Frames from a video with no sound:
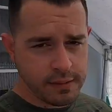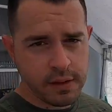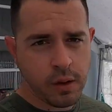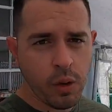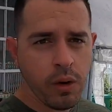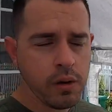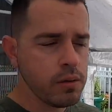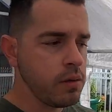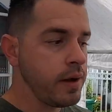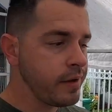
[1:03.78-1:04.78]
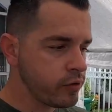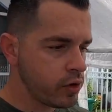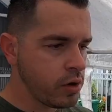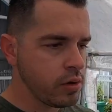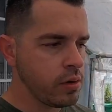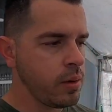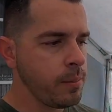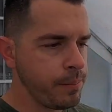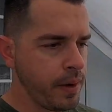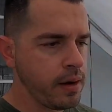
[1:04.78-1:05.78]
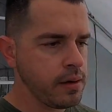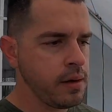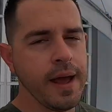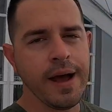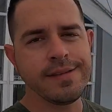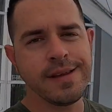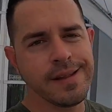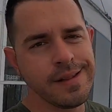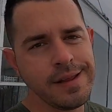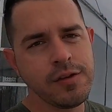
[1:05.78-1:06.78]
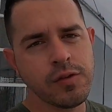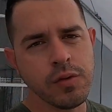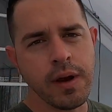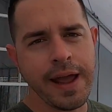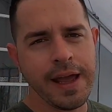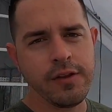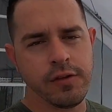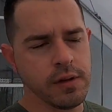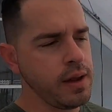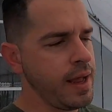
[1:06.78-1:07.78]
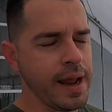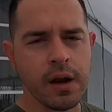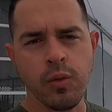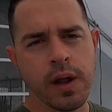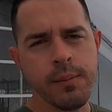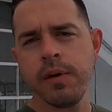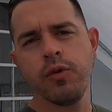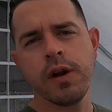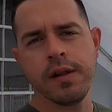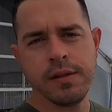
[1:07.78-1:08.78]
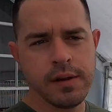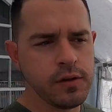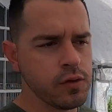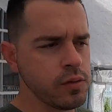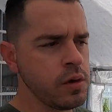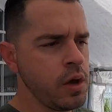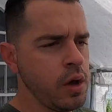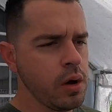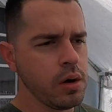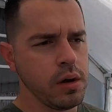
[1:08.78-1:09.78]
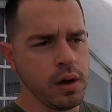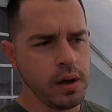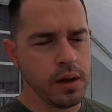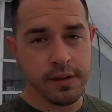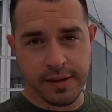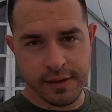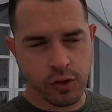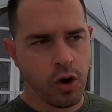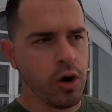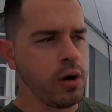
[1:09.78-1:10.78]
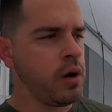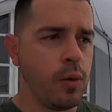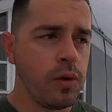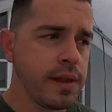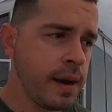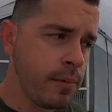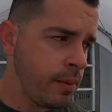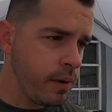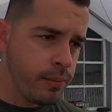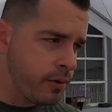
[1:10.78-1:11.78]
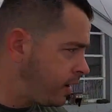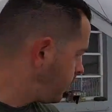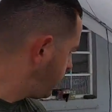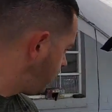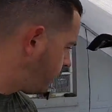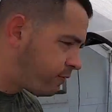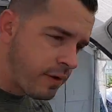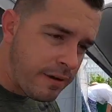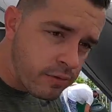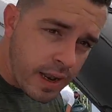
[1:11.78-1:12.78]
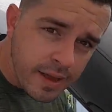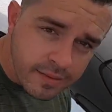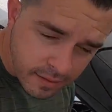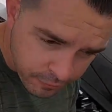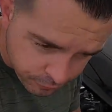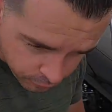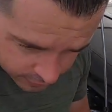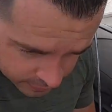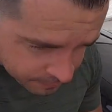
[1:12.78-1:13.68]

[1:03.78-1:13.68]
engine oil is good, but it has a diesel engine and I don't wanna be running diesel in this car. The one that I'm gonna be putting is Styleline 1040,